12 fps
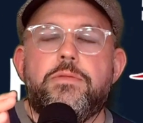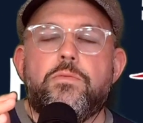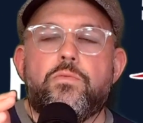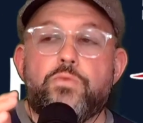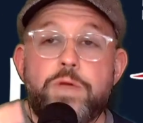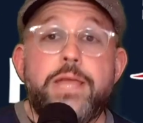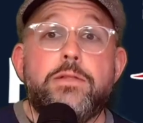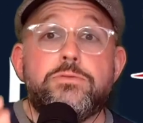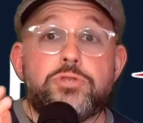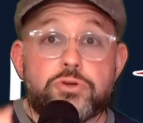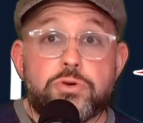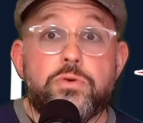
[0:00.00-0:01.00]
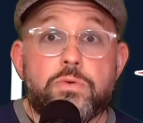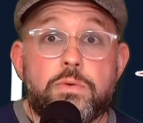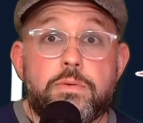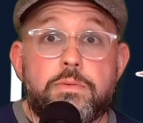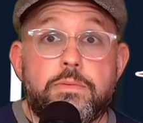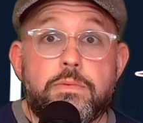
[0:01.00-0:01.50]
Real true
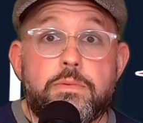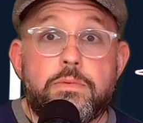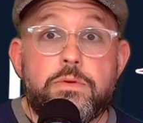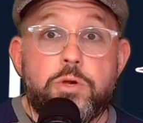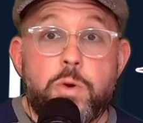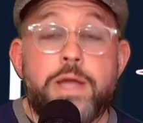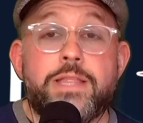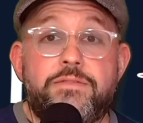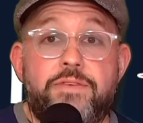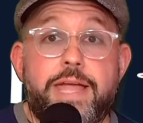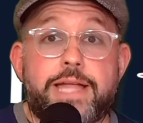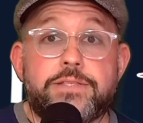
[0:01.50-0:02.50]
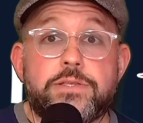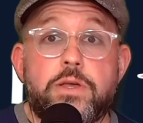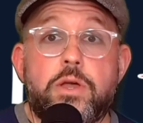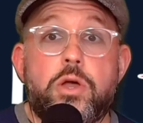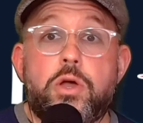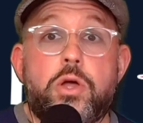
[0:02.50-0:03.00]
New England fans
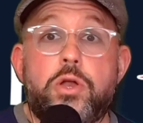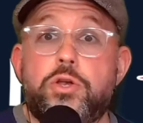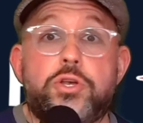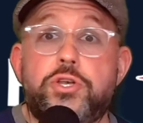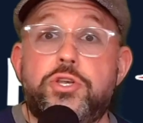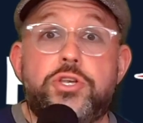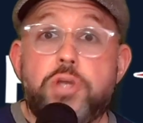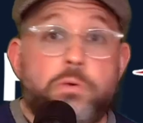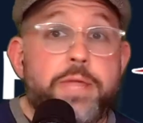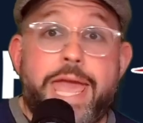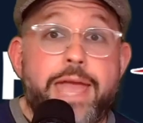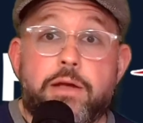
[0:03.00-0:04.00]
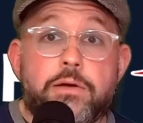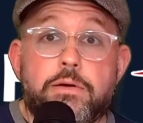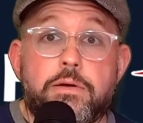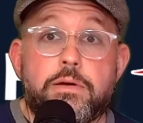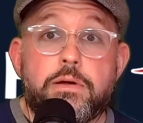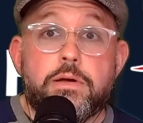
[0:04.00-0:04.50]
don't care.
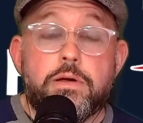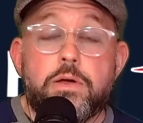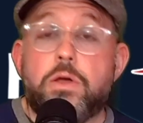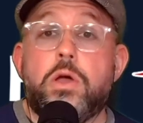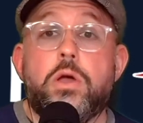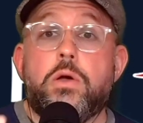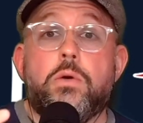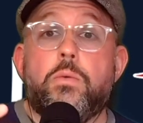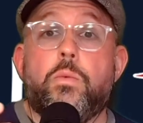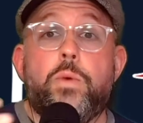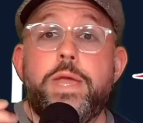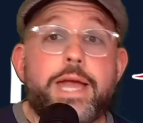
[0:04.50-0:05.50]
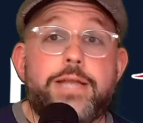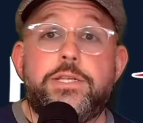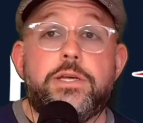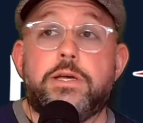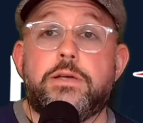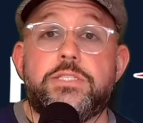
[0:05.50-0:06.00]
We got
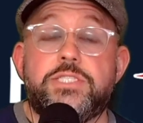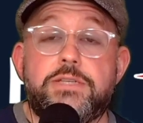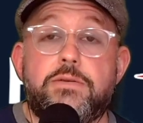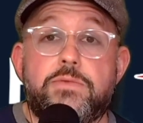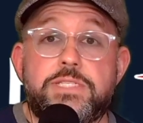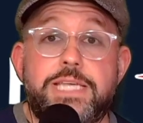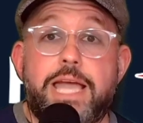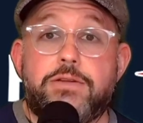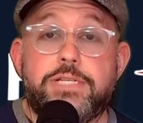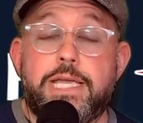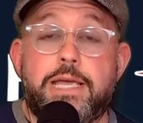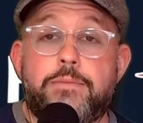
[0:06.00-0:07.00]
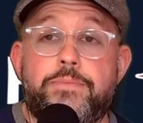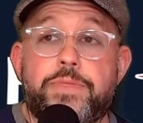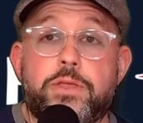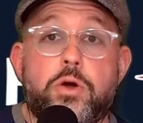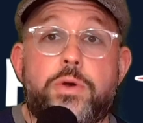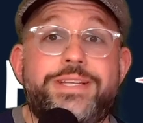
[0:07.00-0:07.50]
to see our team
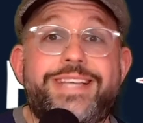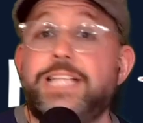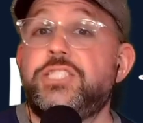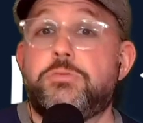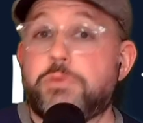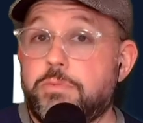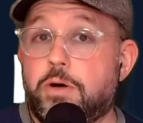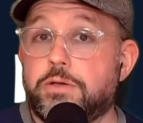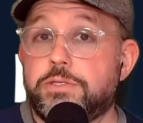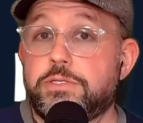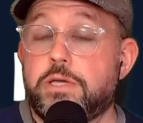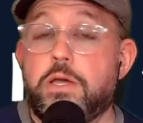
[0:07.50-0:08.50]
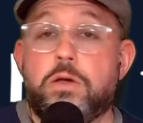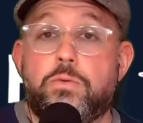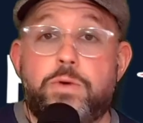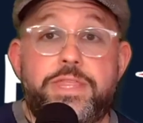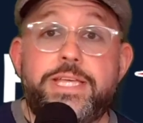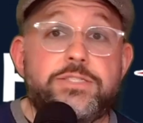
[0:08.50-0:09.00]
go to 10 Super Bowls.
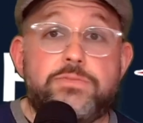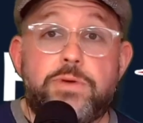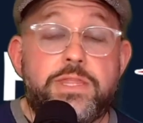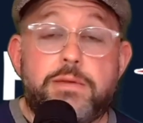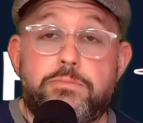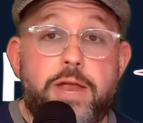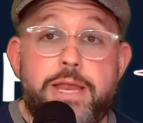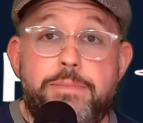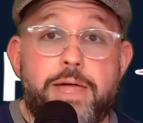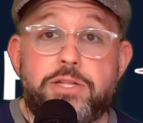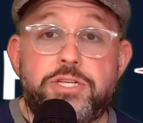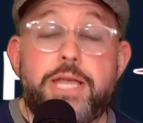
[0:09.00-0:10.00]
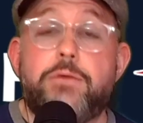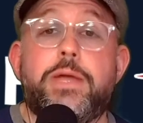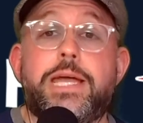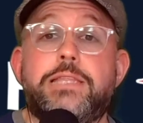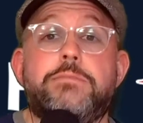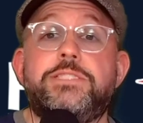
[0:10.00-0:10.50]
With this with the Brady Belichick, we
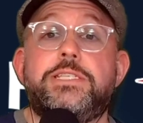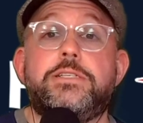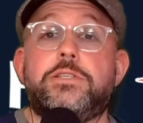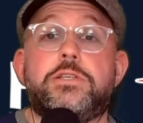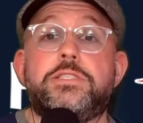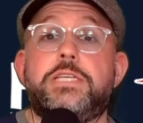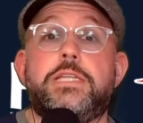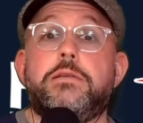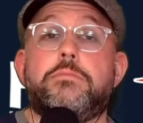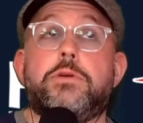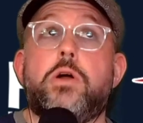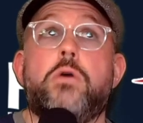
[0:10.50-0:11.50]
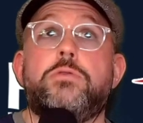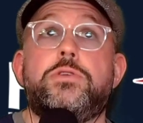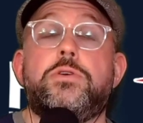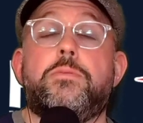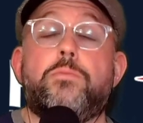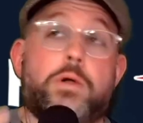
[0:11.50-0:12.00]
got them see, to see them go
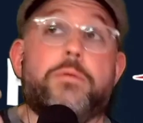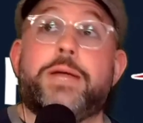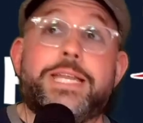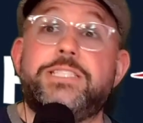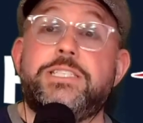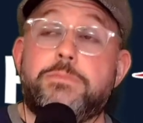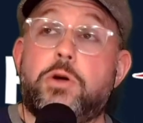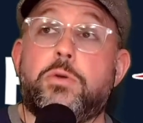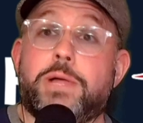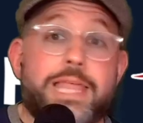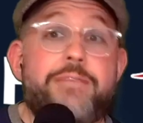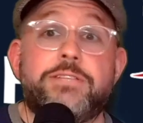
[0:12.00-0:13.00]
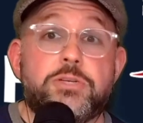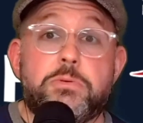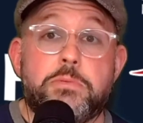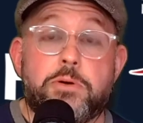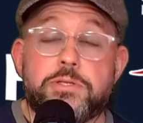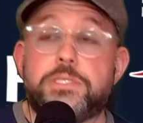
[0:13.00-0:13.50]
to well, we got to see them go to 11 Super
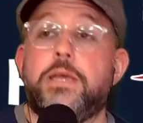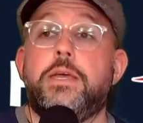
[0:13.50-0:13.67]
Bowls.